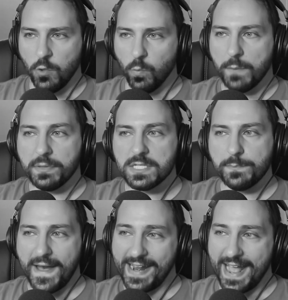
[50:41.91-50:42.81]
Ripley's
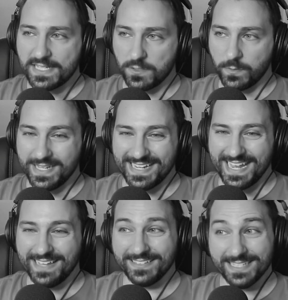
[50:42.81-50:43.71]
badassery in
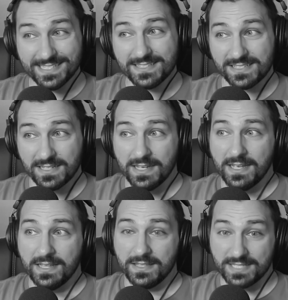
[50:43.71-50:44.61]
Aliens, the